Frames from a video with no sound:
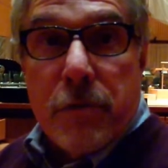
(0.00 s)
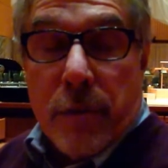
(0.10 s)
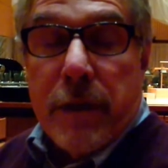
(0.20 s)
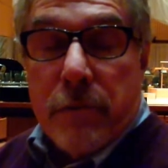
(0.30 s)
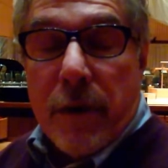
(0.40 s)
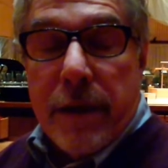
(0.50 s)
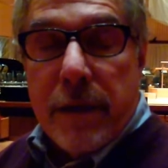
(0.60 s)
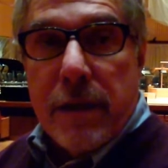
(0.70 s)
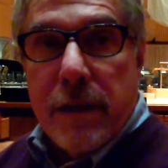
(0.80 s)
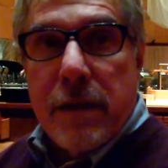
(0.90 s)
great
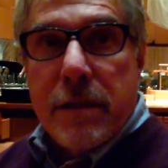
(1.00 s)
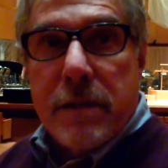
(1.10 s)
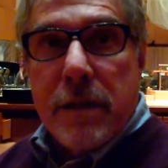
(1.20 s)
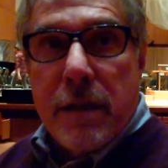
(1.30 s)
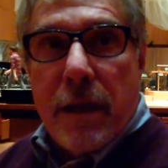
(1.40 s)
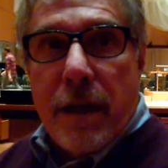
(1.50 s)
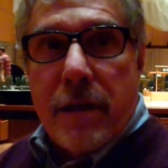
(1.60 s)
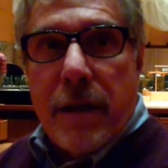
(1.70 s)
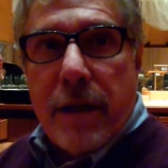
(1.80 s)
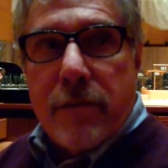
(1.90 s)
writing is
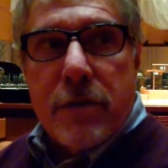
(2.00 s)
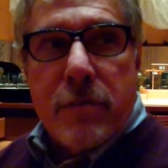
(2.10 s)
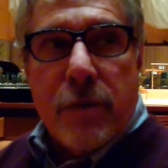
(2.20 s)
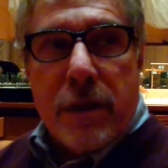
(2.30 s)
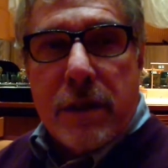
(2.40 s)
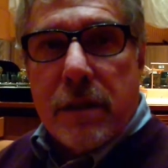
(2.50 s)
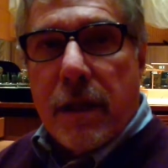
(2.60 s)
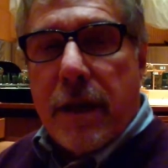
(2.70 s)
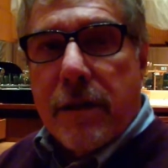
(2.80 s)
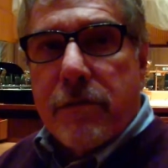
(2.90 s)
and having to bring it to
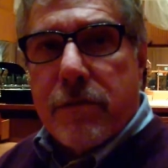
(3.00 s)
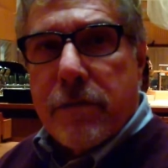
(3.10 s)
life.